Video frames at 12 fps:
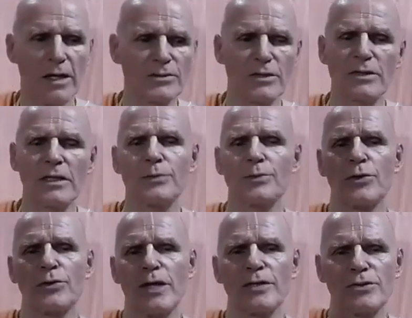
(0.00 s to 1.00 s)
the day
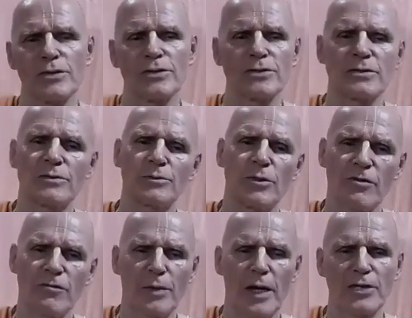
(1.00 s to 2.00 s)
progresses, mode
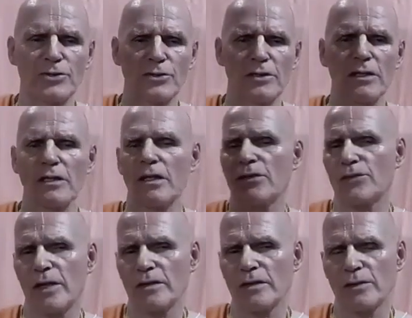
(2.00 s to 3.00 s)
of passion, and then
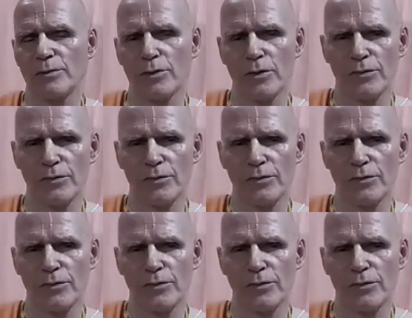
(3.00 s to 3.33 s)
finally the mode of